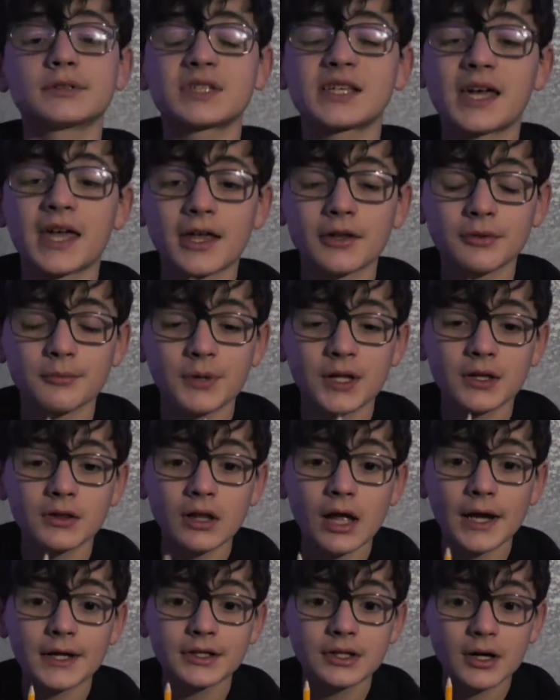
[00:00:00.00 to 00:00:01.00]
can be
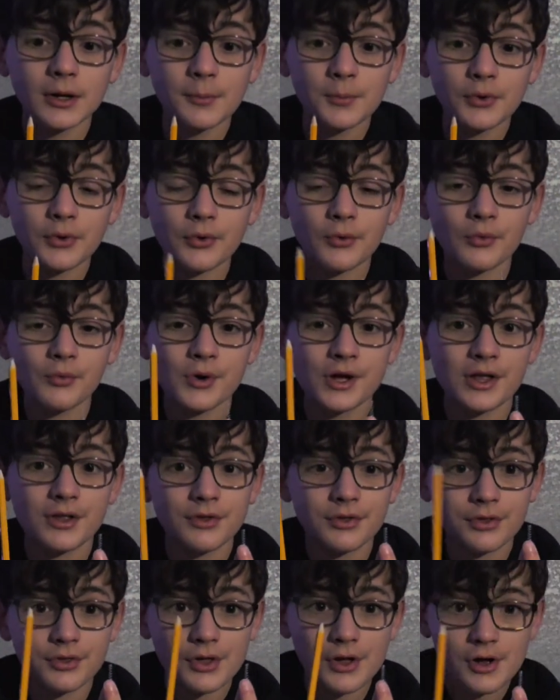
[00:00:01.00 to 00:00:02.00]
lined up
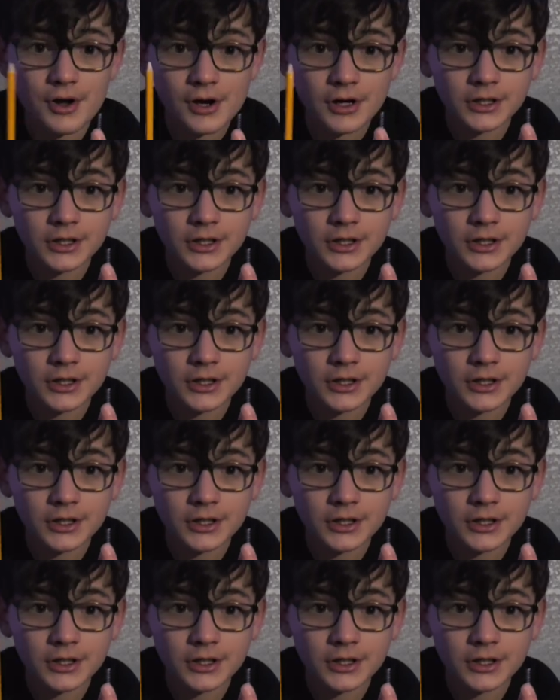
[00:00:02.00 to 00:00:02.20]
with